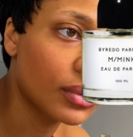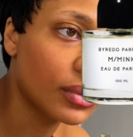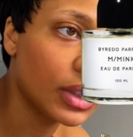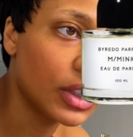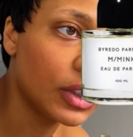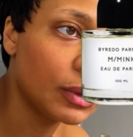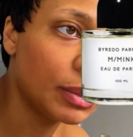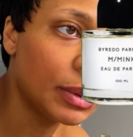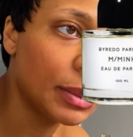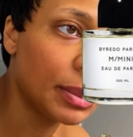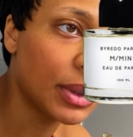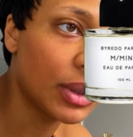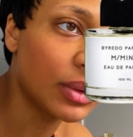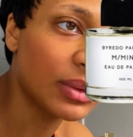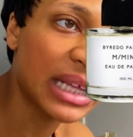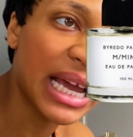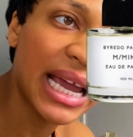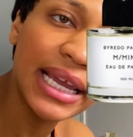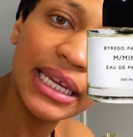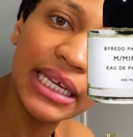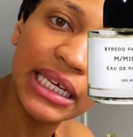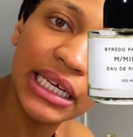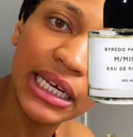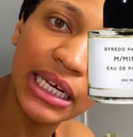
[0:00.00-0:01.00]
These people don't
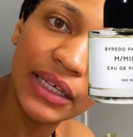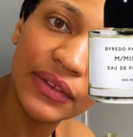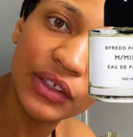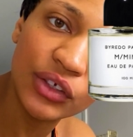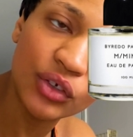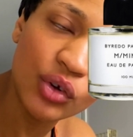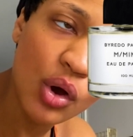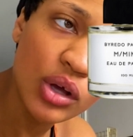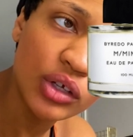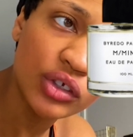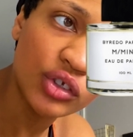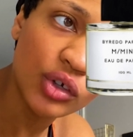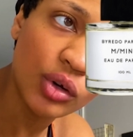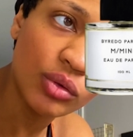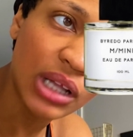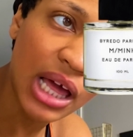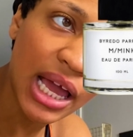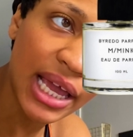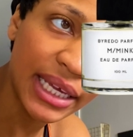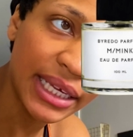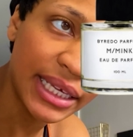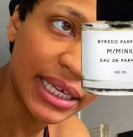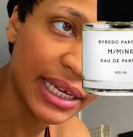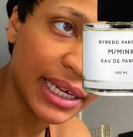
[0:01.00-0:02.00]
like it. The dolls don't
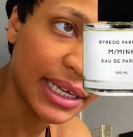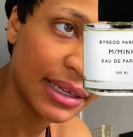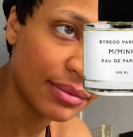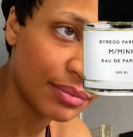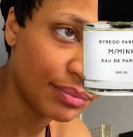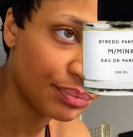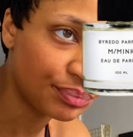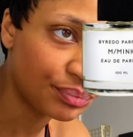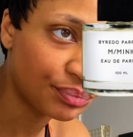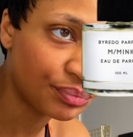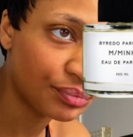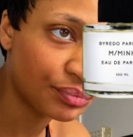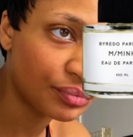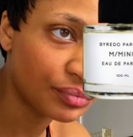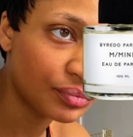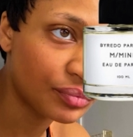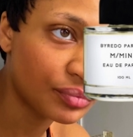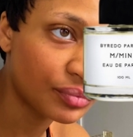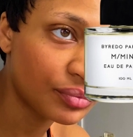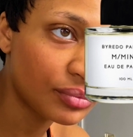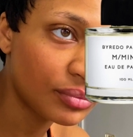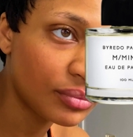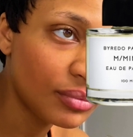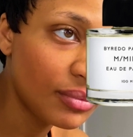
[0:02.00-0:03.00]
like it.
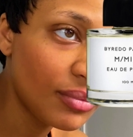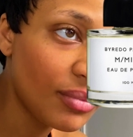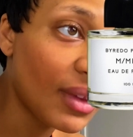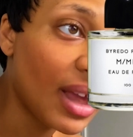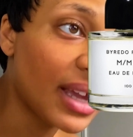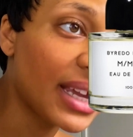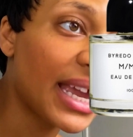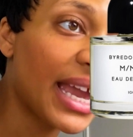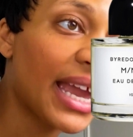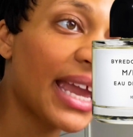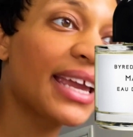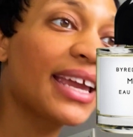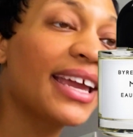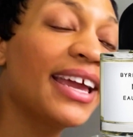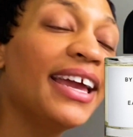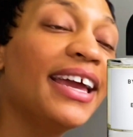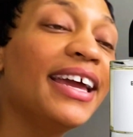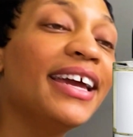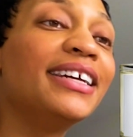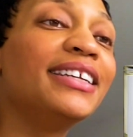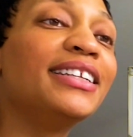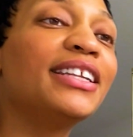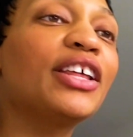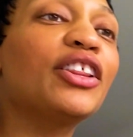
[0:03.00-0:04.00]
Okay.
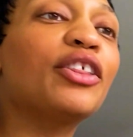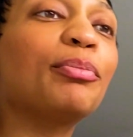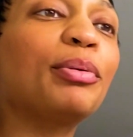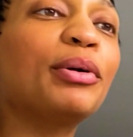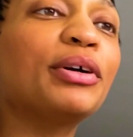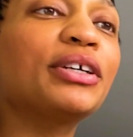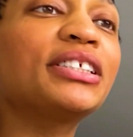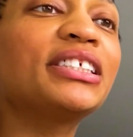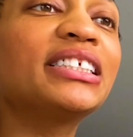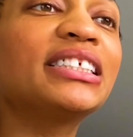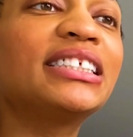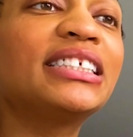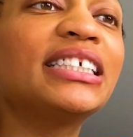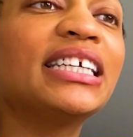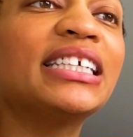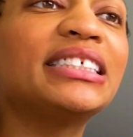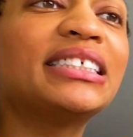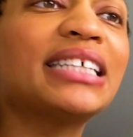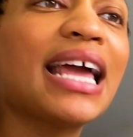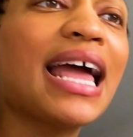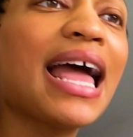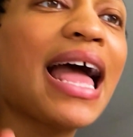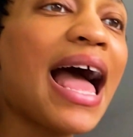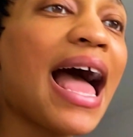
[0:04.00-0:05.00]
Another person
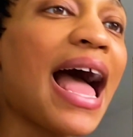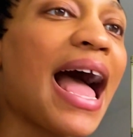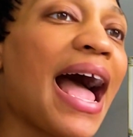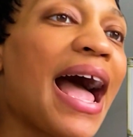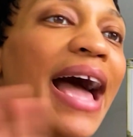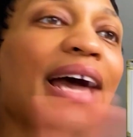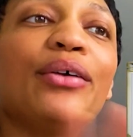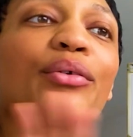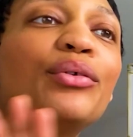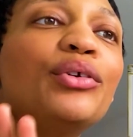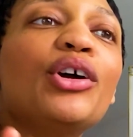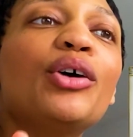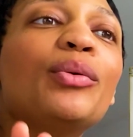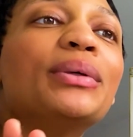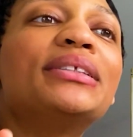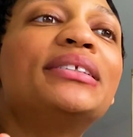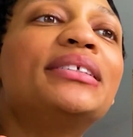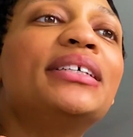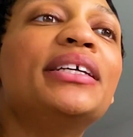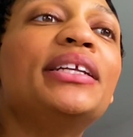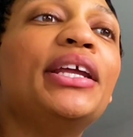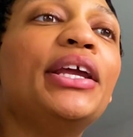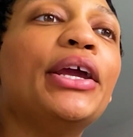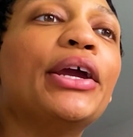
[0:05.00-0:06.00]
says, I don't know what's
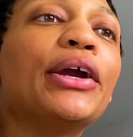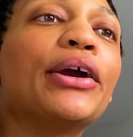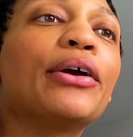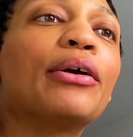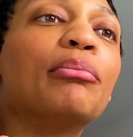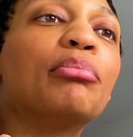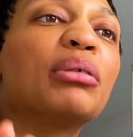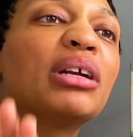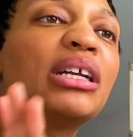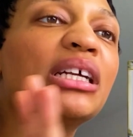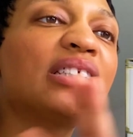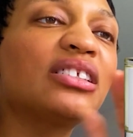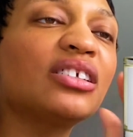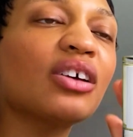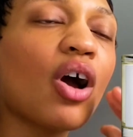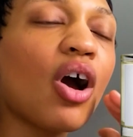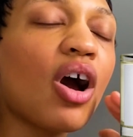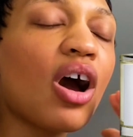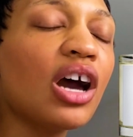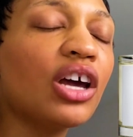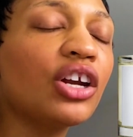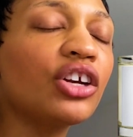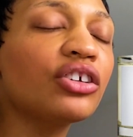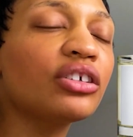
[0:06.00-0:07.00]
in here, but it's
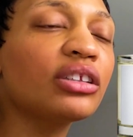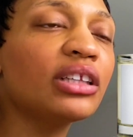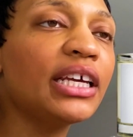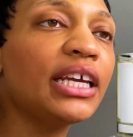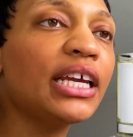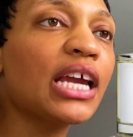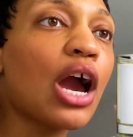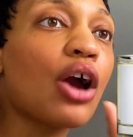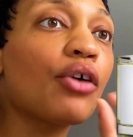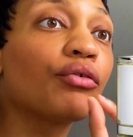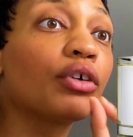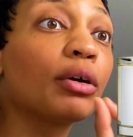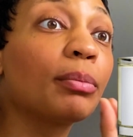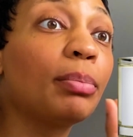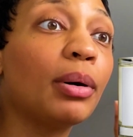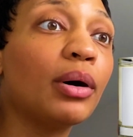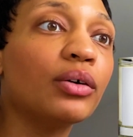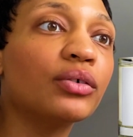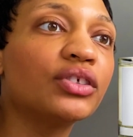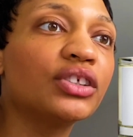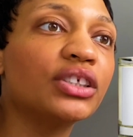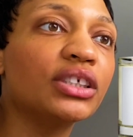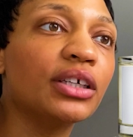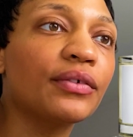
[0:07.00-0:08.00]
utterly
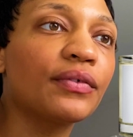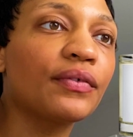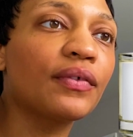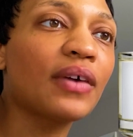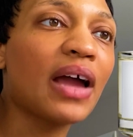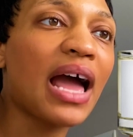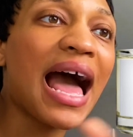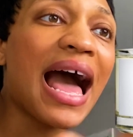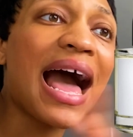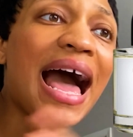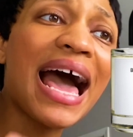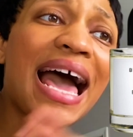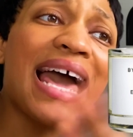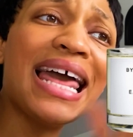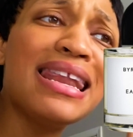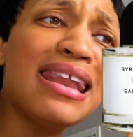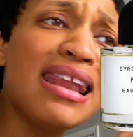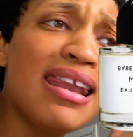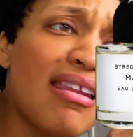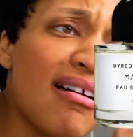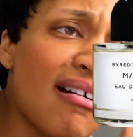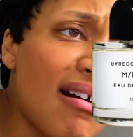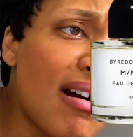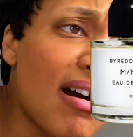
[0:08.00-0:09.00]
repulsive. I
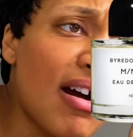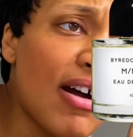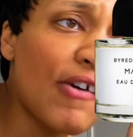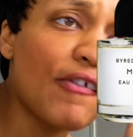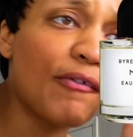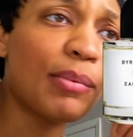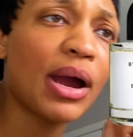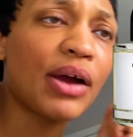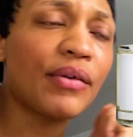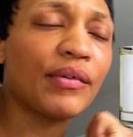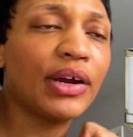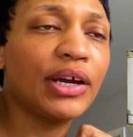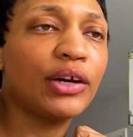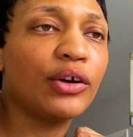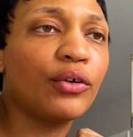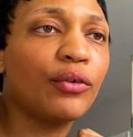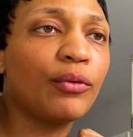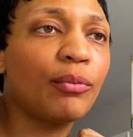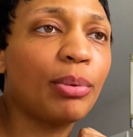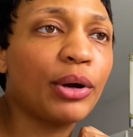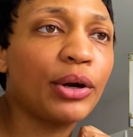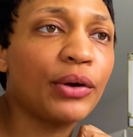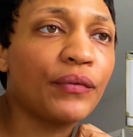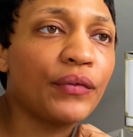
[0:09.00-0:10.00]
love
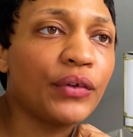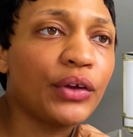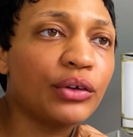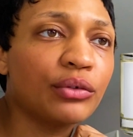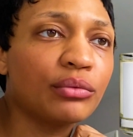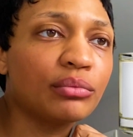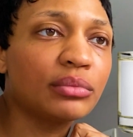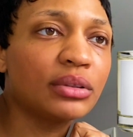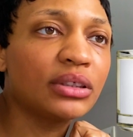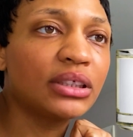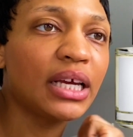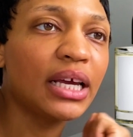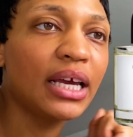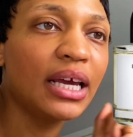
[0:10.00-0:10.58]
Byredo perfumes,